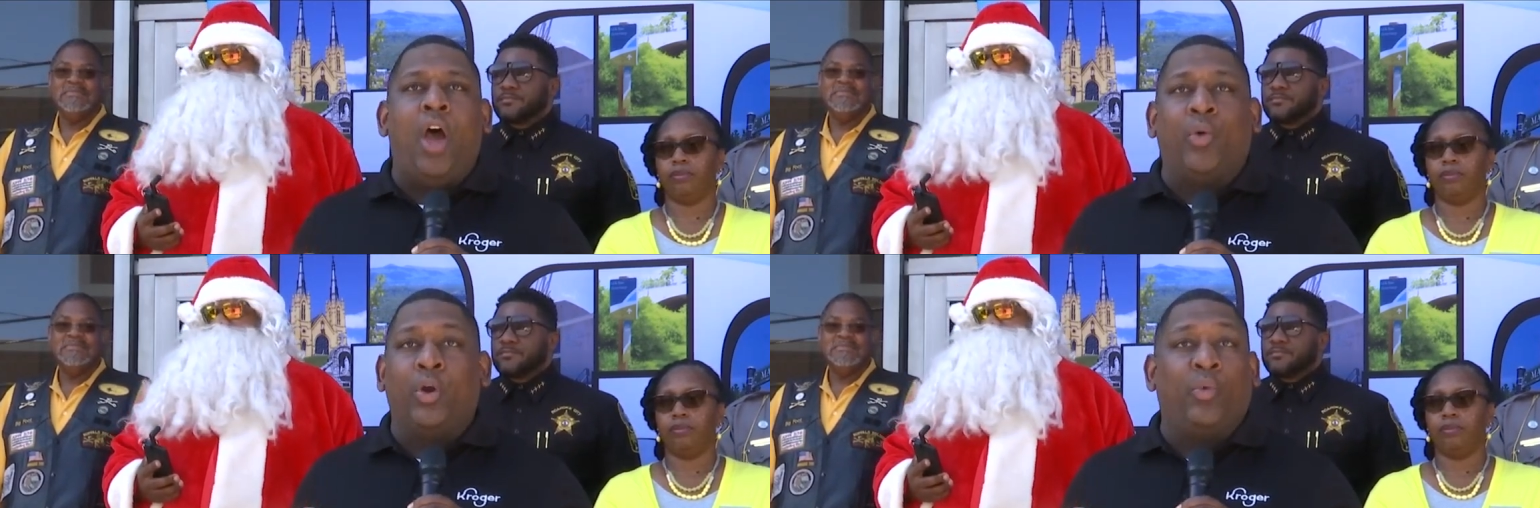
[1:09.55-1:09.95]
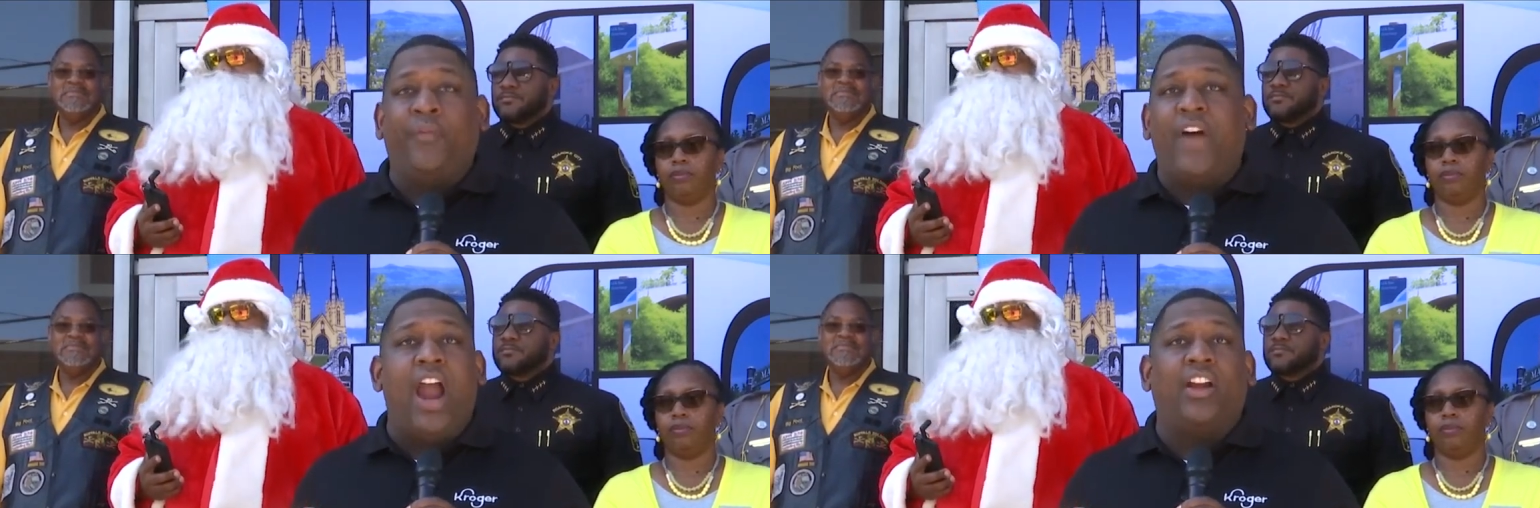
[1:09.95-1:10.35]
Speaker 1: we're, we're,
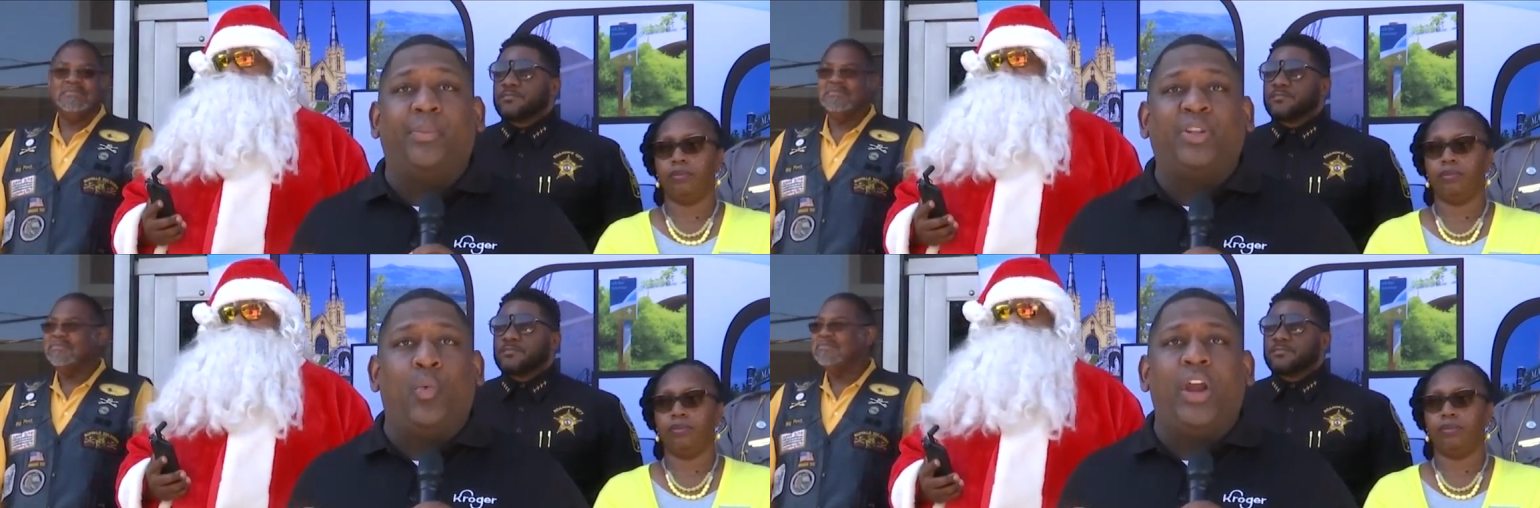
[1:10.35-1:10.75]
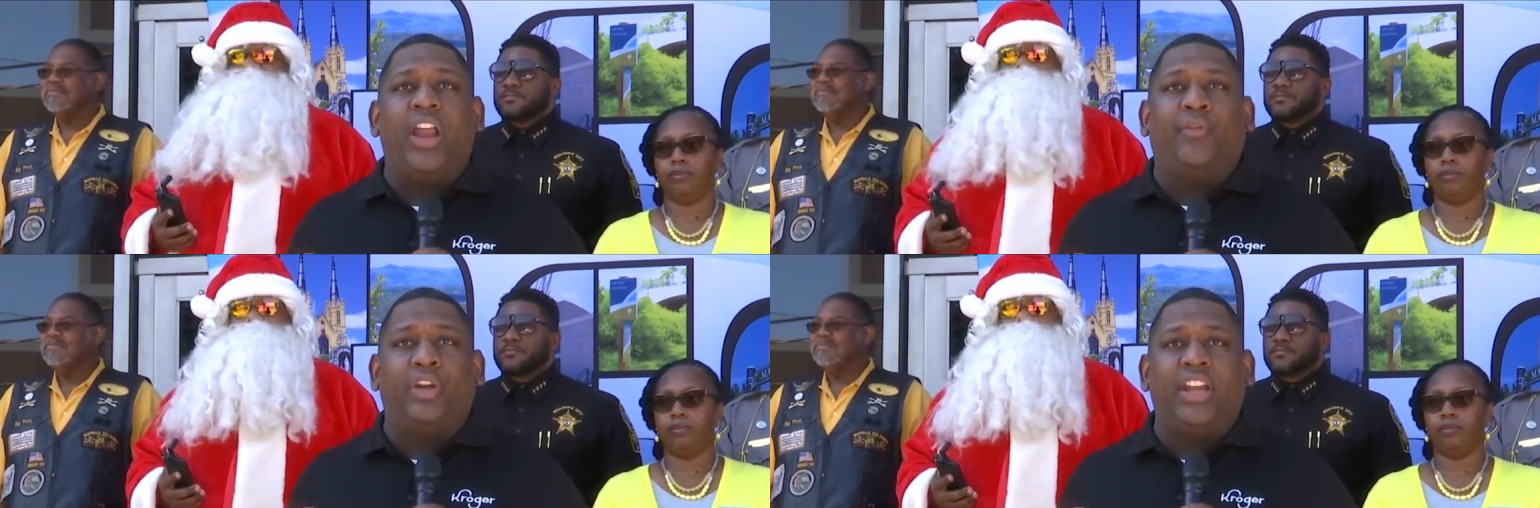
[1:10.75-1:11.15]
fired up to win
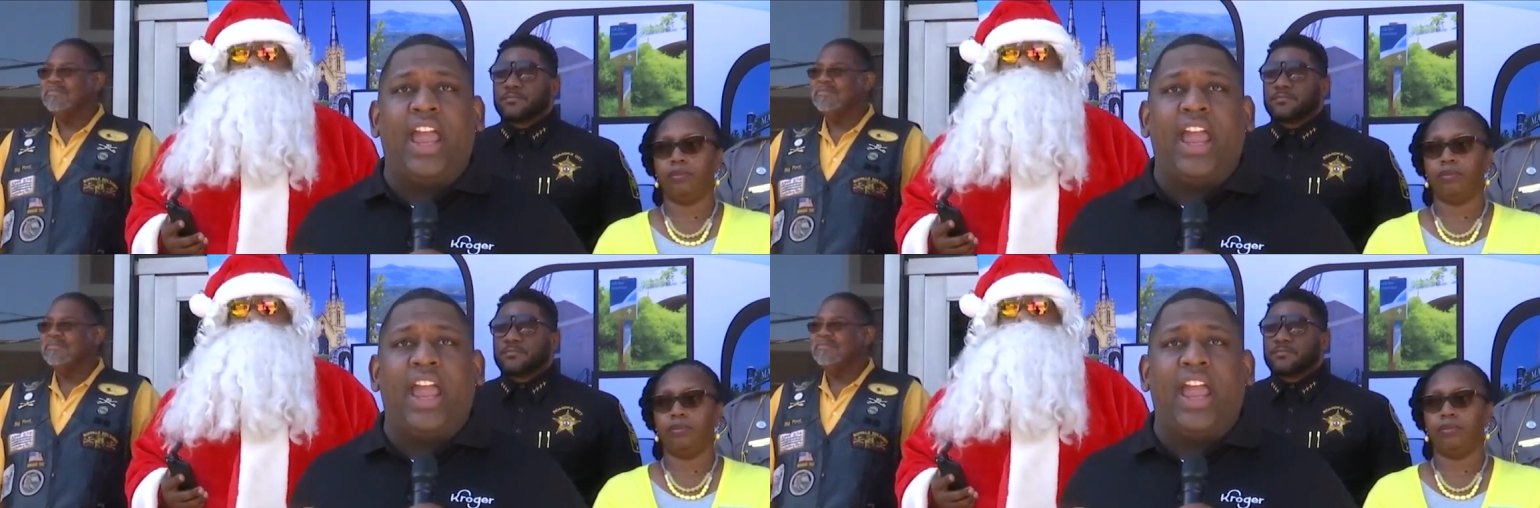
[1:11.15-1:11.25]
every day.